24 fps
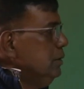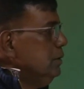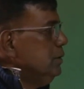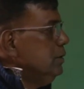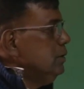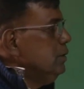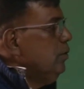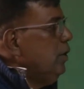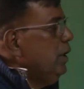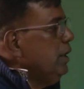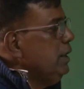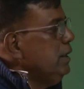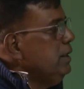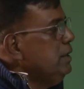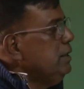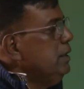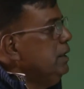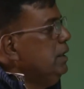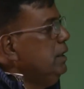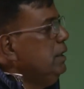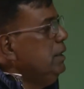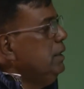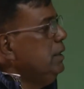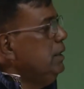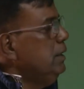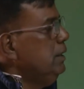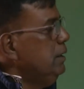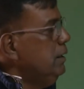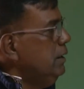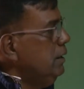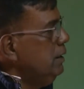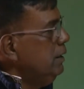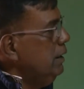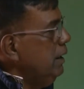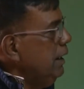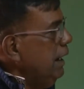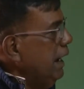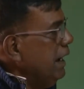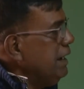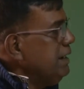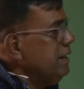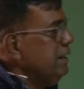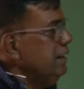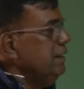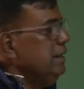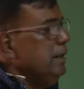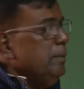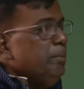So, what is the
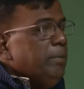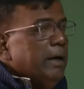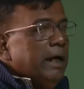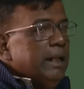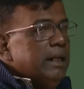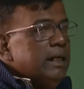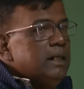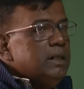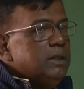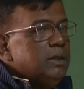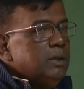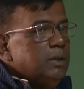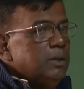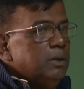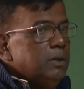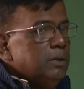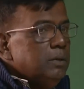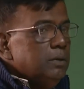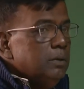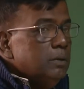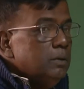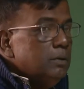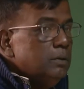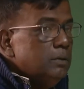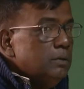action the pilot should do?